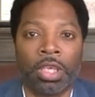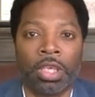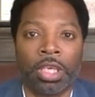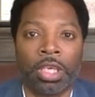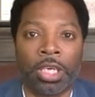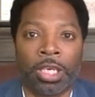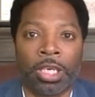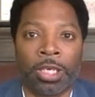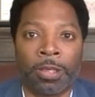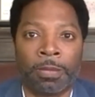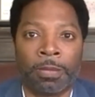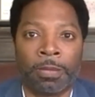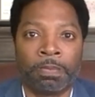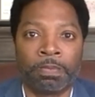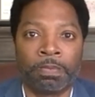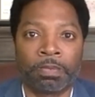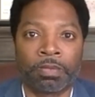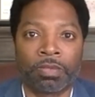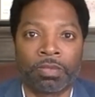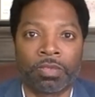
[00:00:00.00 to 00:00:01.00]

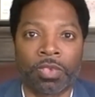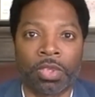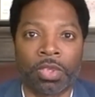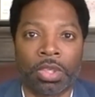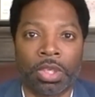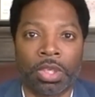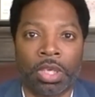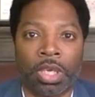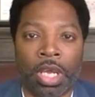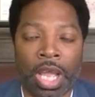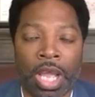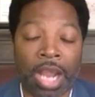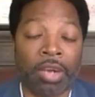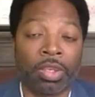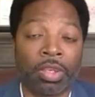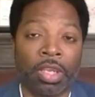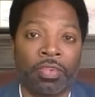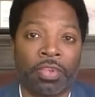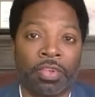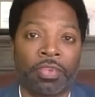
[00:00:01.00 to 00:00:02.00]
um, a uh, higher
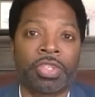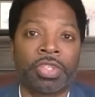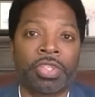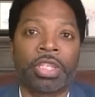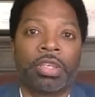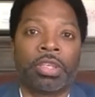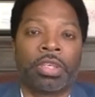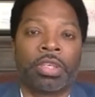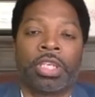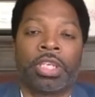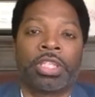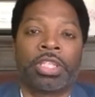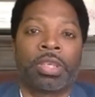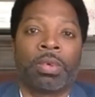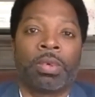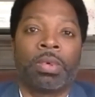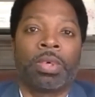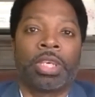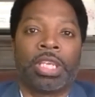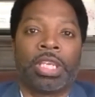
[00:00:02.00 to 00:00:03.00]
level of security. So we
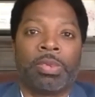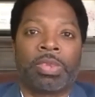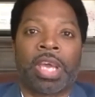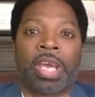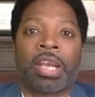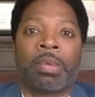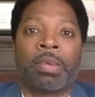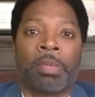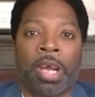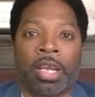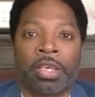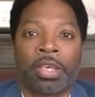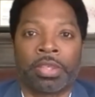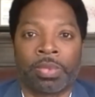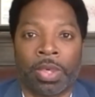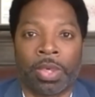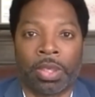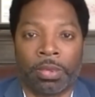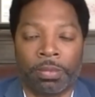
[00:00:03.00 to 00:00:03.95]
want to keep that in mind as well.